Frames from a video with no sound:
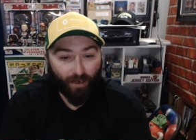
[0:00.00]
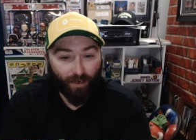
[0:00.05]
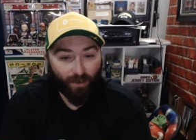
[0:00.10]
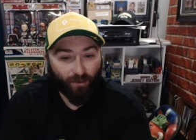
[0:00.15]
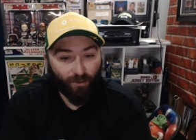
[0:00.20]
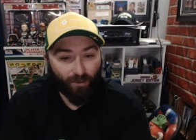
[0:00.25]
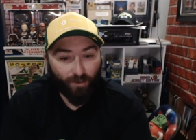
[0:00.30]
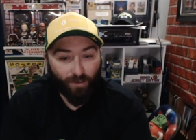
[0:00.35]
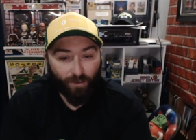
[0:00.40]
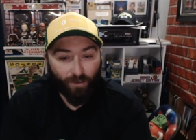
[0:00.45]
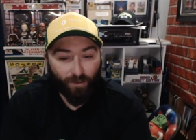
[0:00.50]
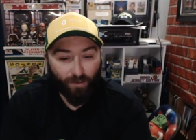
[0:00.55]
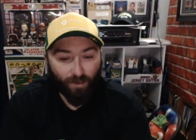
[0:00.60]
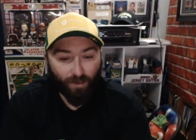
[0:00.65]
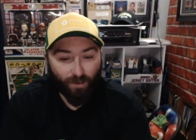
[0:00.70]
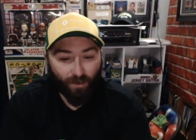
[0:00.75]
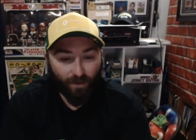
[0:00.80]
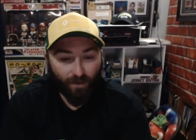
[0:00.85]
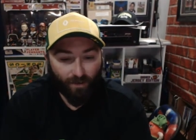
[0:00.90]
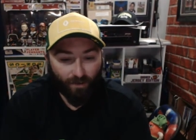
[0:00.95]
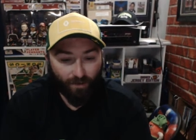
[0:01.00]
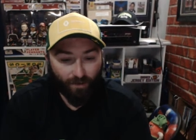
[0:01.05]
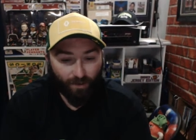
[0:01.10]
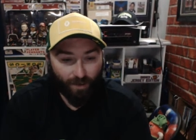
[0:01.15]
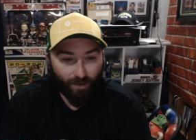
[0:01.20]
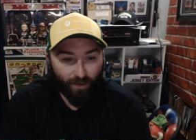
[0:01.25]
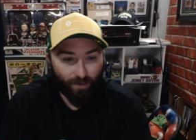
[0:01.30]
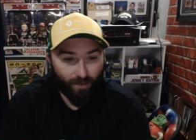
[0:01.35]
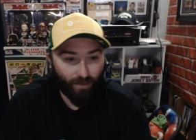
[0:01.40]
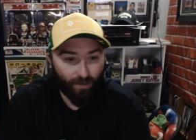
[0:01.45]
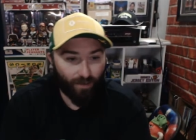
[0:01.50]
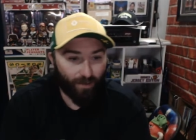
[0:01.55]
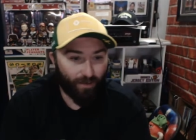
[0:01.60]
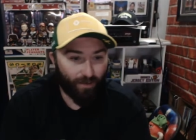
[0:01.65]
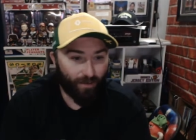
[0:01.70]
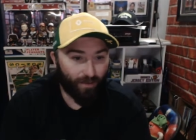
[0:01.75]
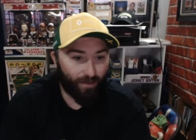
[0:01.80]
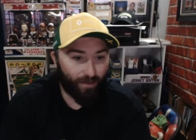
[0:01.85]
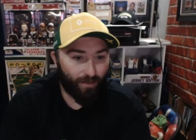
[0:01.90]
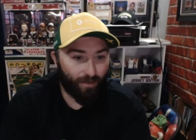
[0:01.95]
You just gotta get a
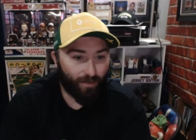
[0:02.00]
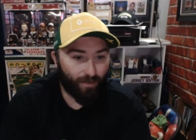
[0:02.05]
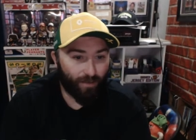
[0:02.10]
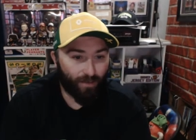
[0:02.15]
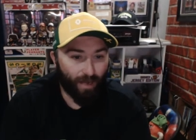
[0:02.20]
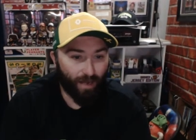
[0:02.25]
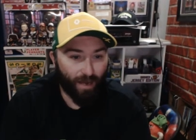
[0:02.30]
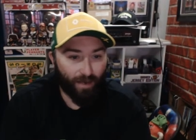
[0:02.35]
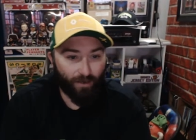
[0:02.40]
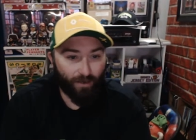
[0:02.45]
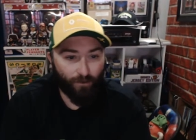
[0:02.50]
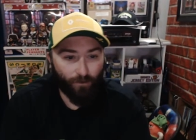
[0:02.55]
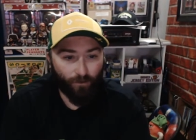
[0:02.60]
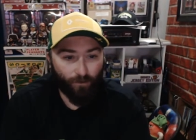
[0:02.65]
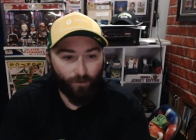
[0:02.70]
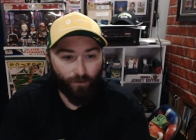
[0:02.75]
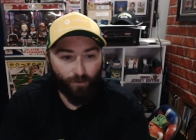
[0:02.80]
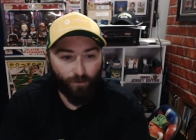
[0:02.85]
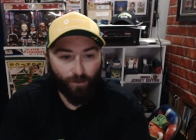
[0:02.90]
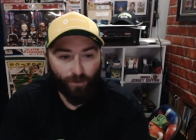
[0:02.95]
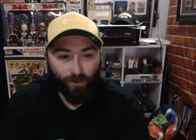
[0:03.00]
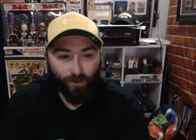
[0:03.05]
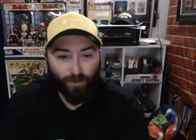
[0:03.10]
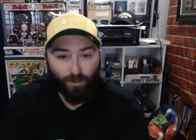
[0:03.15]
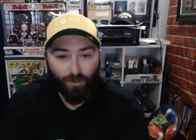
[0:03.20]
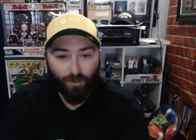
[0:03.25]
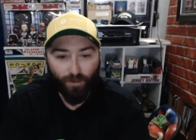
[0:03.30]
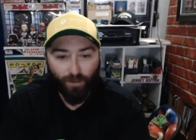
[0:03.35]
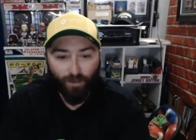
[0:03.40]
sales